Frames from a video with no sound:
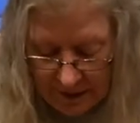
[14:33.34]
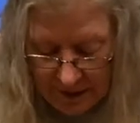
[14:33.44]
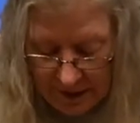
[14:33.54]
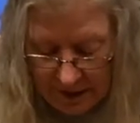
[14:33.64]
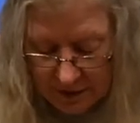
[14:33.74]

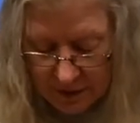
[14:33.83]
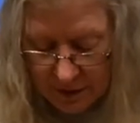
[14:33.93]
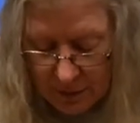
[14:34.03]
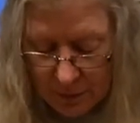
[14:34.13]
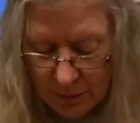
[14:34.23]
And
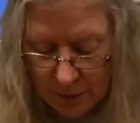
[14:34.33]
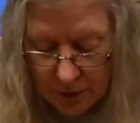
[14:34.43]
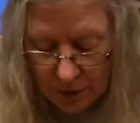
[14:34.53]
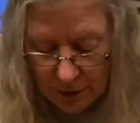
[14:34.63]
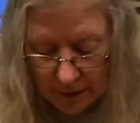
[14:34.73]
so
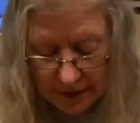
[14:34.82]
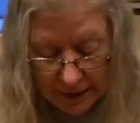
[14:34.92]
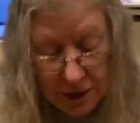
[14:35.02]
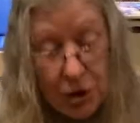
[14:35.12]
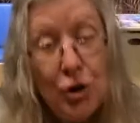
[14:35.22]

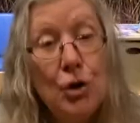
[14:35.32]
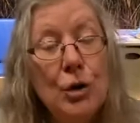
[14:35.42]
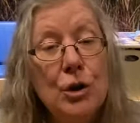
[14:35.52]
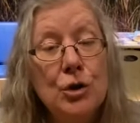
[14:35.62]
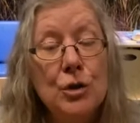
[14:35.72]
you
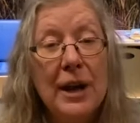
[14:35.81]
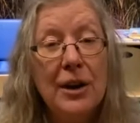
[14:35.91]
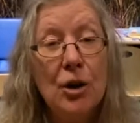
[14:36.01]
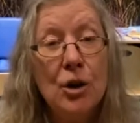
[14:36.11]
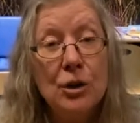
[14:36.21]
can do
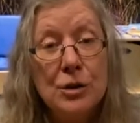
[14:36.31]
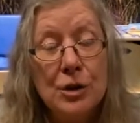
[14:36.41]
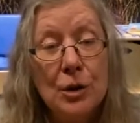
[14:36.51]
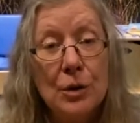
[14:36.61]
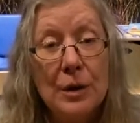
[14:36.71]
that
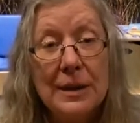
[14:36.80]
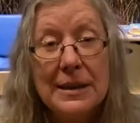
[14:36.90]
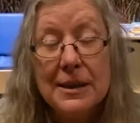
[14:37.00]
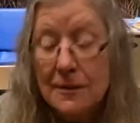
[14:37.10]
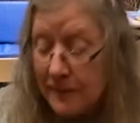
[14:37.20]
also.
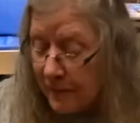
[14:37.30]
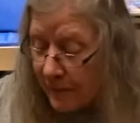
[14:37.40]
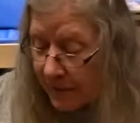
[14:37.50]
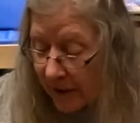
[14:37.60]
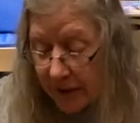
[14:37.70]
This is
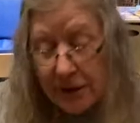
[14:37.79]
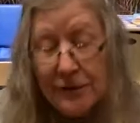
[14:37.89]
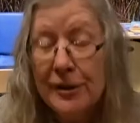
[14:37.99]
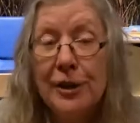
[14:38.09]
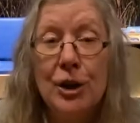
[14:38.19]
very,
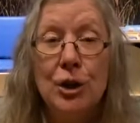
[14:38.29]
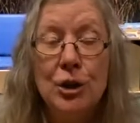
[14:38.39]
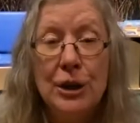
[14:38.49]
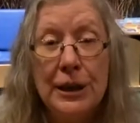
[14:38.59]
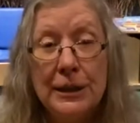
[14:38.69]
very
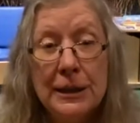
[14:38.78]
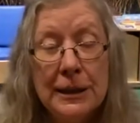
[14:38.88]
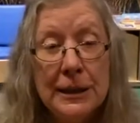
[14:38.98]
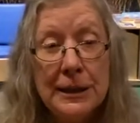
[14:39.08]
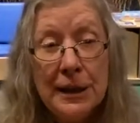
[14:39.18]
good
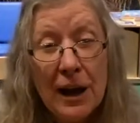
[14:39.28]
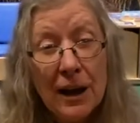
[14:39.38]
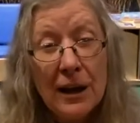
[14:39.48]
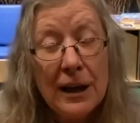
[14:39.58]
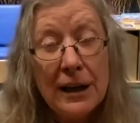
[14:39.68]

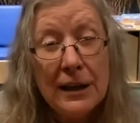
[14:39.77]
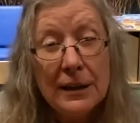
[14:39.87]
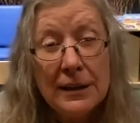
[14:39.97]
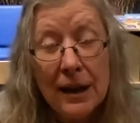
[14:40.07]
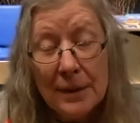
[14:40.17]
high
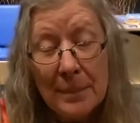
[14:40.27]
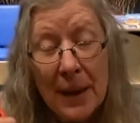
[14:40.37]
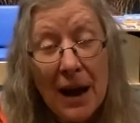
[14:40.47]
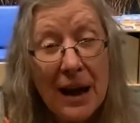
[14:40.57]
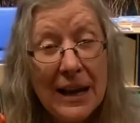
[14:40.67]

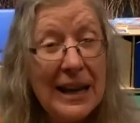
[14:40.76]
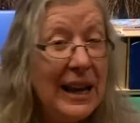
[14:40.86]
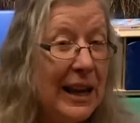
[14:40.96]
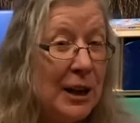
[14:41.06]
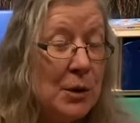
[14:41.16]

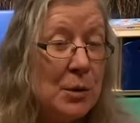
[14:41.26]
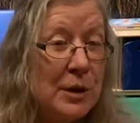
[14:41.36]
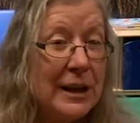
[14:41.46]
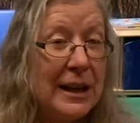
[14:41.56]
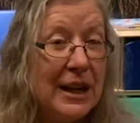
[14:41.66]
eye-hand
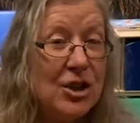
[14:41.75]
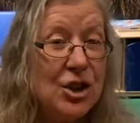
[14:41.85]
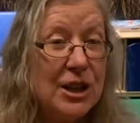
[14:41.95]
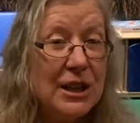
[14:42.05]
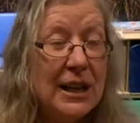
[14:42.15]

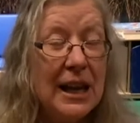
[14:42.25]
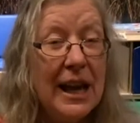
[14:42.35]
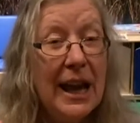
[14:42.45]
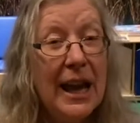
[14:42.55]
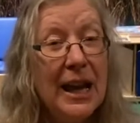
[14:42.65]
coordination
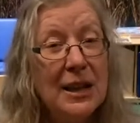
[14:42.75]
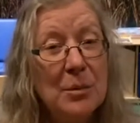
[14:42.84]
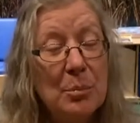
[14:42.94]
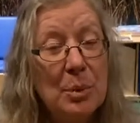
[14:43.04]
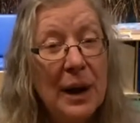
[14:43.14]

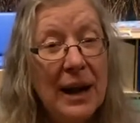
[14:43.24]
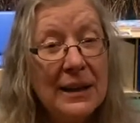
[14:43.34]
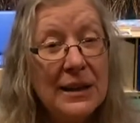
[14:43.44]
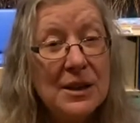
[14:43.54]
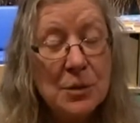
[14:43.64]
and
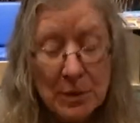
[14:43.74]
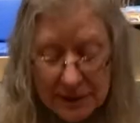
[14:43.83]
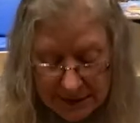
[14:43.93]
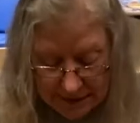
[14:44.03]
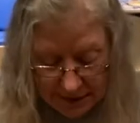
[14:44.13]
practice with
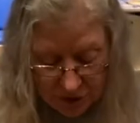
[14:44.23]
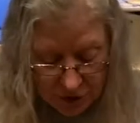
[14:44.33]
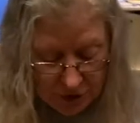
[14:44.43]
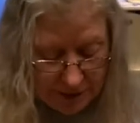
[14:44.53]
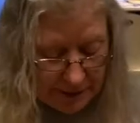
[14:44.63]
the
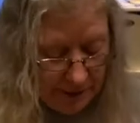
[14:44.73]
scissors.